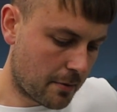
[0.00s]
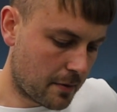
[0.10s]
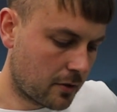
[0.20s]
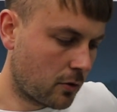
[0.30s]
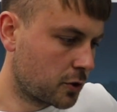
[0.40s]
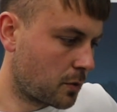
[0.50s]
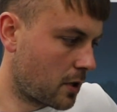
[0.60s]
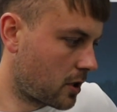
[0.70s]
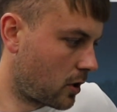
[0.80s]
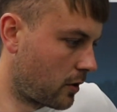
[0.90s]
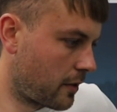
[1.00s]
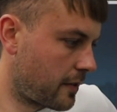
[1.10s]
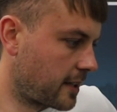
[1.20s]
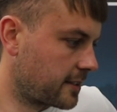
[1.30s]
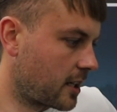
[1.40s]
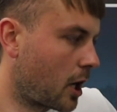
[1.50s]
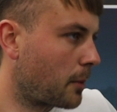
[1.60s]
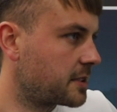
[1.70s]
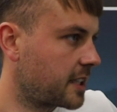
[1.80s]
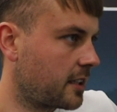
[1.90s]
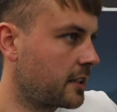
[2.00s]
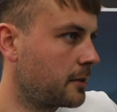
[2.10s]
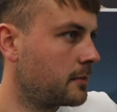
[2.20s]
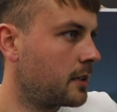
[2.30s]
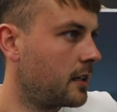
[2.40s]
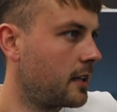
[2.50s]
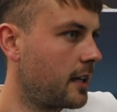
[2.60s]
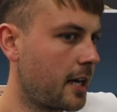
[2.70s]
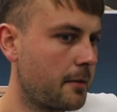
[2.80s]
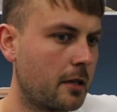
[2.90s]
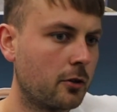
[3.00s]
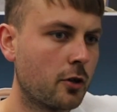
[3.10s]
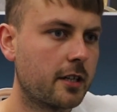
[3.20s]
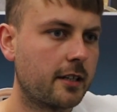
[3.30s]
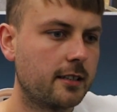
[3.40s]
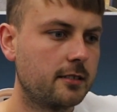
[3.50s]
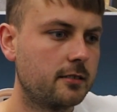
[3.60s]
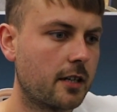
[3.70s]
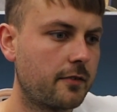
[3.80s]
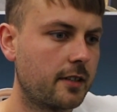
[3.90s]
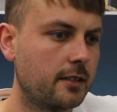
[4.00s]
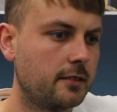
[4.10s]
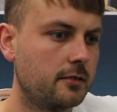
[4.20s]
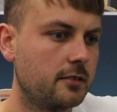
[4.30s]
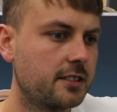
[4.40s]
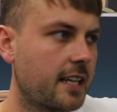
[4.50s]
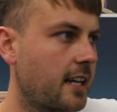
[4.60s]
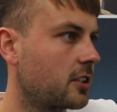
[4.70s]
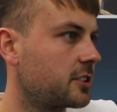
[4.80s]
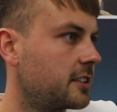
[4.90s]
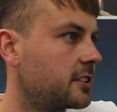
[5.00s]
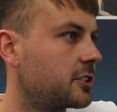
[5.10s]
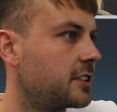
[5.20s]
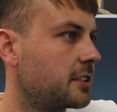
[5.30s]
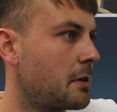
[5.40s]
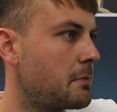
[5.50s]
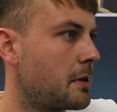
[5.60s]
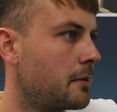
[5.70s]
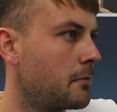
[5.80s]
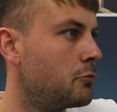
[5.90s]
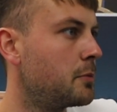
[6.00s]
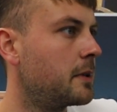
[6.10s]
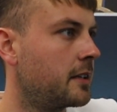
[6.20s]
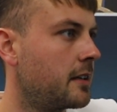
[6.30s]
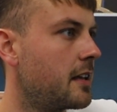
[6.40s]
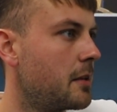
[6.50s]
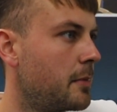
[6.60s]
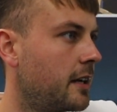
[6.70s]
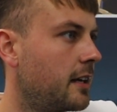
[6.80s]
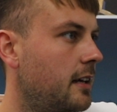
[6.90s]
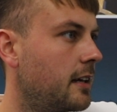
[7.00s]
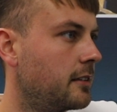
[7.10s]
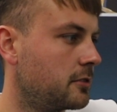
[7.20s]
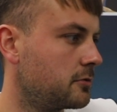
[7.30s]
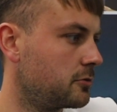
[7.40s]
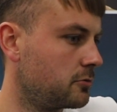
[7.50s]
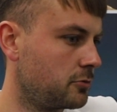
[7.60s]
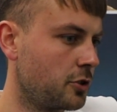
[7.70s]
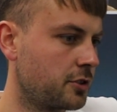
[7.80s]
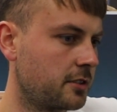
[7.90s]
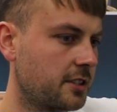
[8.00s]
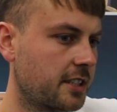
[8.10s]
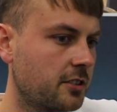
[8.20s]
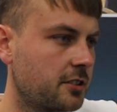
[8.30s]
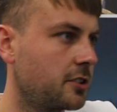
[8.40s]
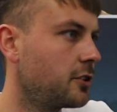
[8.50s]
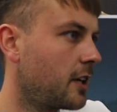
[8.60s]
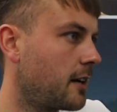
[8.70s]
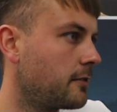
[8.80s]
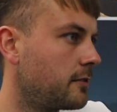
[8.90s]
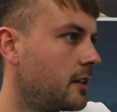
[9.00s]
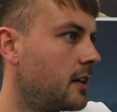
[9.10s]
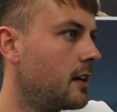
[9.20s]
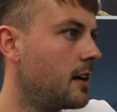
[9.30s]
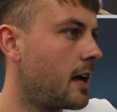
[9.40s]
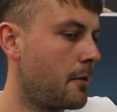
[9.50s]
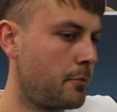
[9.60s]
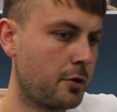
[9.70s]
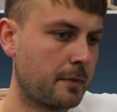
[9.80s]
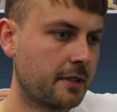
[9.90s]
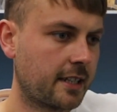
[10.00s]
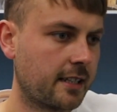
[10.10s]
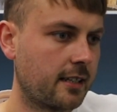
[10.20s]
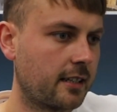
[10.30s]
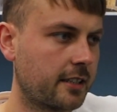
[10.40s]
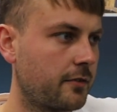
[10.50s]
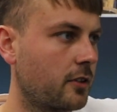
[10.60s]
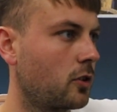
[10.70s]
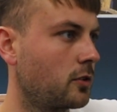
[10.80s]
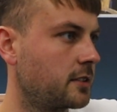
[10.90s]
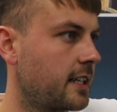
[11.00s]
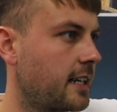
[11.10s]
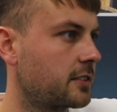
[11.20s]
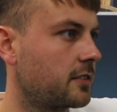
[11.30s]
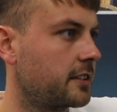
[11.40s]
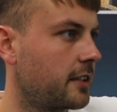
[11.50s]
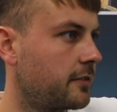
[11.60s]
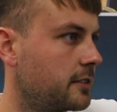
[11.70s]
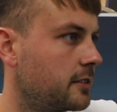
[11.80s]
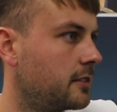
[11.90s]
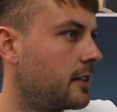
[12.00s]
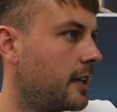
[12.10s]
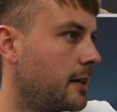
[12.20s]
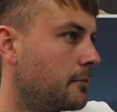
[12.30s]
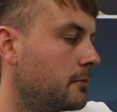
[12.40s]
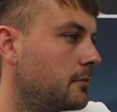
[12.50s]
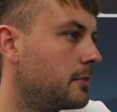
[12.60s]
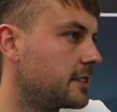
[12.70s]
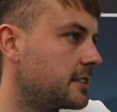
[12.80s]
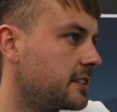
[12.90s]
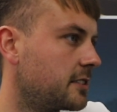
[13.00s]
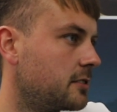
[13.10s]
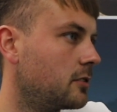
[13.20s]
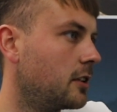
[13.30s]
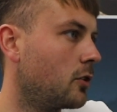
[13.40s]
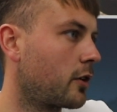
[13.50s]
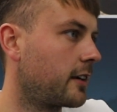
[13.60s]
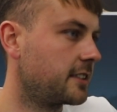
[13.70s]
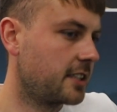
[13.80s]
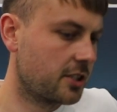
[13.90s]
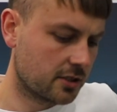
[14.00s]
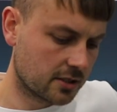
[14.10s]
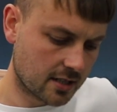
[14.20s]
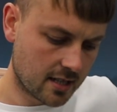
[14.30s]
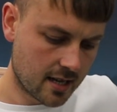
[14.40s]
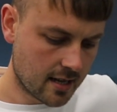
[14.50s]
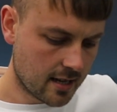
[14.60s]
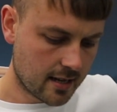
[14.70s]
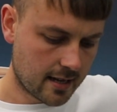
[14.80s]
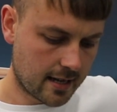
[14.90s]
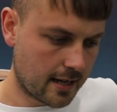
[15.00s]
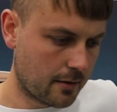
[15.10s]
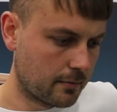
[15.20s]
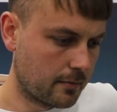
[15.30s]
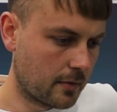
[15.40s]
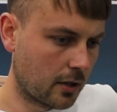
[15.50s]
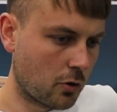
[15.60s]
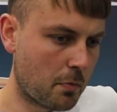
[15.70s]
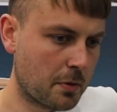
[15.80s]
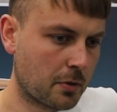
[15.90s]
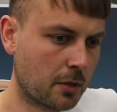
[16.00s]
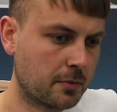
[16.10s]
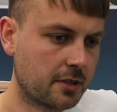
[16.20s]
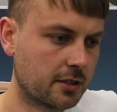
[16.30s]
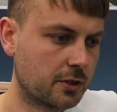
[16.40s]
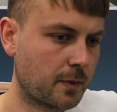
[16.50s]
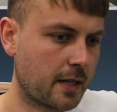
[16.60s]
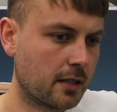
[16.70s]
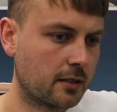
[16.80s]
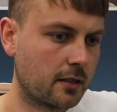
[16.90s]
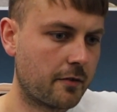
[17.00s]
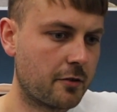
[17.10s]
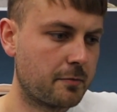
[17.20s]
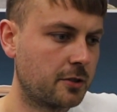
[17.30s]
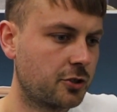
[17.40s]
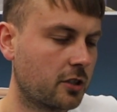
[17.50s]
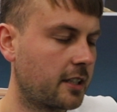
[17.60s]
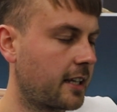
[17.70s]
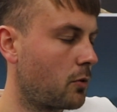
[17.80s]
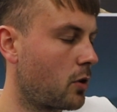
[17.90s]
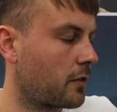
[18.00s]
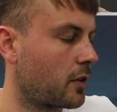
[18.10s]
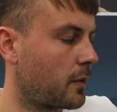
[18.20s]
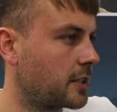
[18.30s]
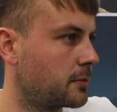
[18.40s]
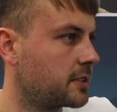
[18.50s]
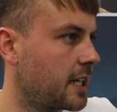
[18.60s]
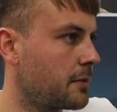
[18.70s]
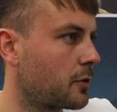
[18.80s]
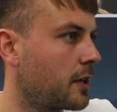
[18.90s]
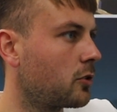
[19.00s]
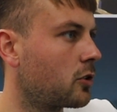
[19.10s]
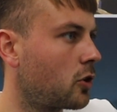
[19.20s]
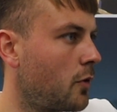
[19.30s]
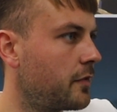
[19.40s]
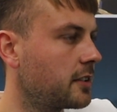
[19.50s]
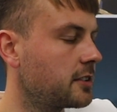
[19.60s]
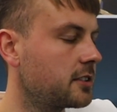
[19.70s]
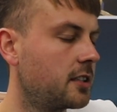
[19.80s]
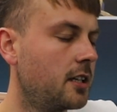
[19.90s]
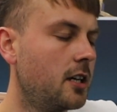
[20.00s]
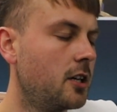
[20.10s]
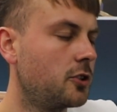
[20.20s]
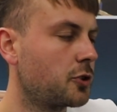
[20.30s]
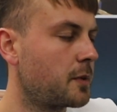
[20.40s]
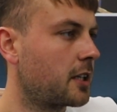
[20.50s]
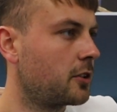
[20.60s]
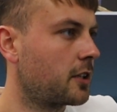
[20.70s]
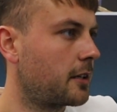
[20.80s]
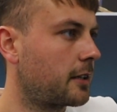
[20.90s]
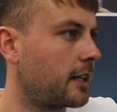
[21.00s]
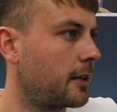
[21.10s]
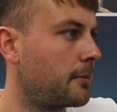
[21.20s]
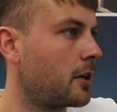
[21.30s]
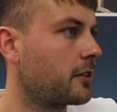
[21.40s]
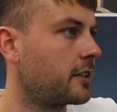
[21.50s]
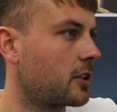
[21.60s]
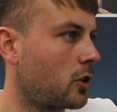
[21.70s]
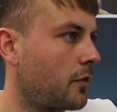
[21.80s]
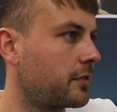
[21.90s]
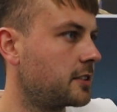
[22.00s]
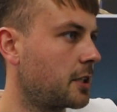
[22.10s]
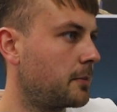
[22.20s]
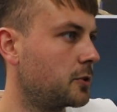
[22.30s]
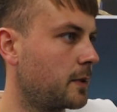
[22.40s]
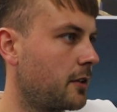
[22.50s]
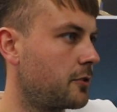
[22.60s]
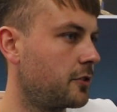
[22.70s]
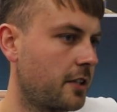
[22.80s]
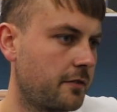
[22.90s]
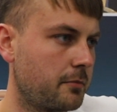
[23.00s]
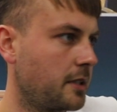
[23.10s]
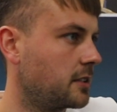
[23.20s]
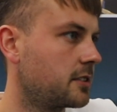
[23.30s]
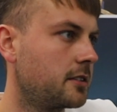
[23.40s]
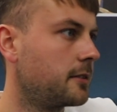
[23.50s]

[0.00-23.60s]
But we can also work on things like upskilling them and looking at different sectors and industries that might be booming at the minute and using the skills that they do have and put them into kind of a different context for different businesses and organisations. A lot of people come to us as well, and if they've been struggling to get work for quite some time, they're quite low in confidence. So we can look at kind of building their confidence up as well through different means.